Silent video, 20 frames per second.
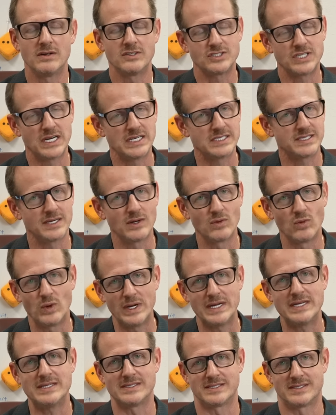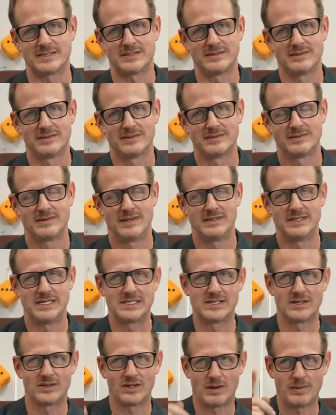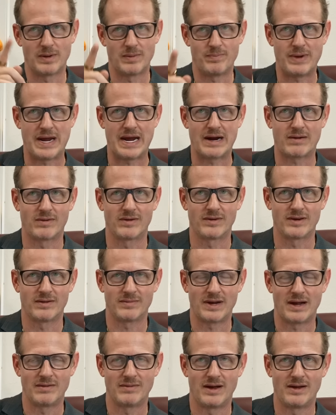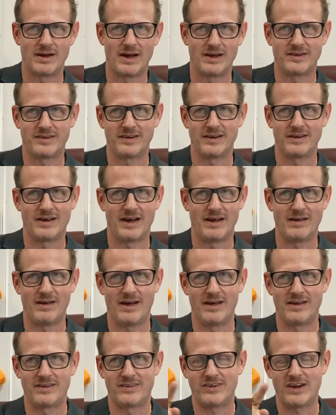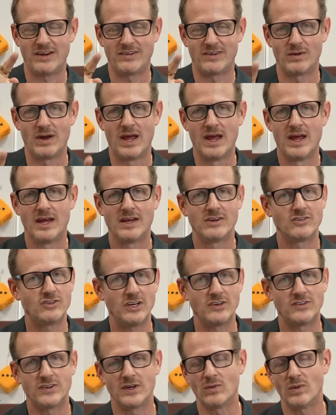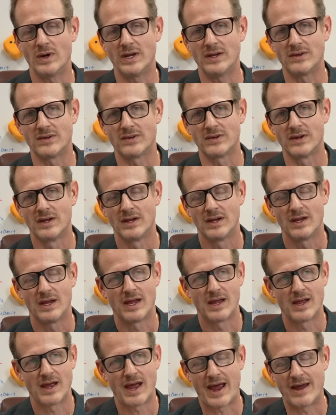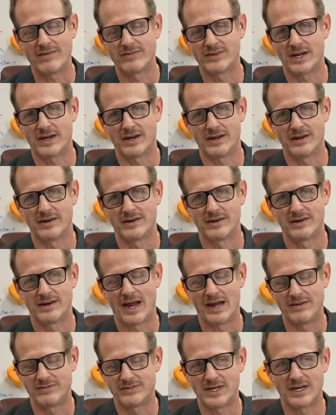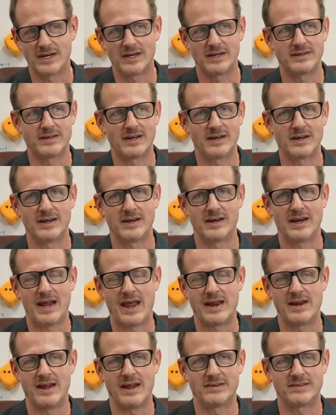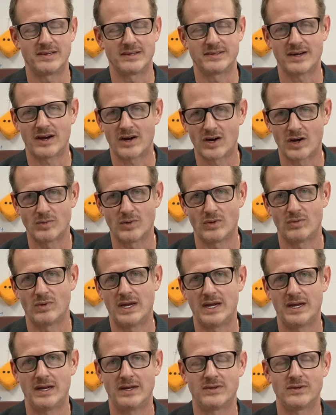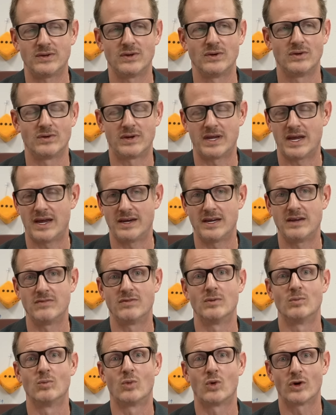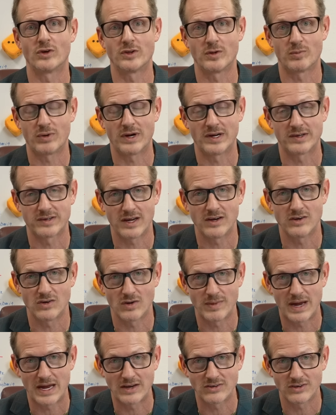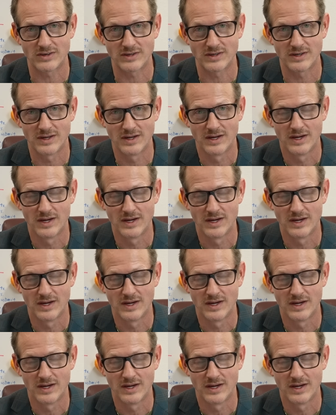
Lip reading: chasing wins, and this is a little bit backwards. It's chasing wins. I've done it, and it's a terrible way to get even more depressed. Can you imagine?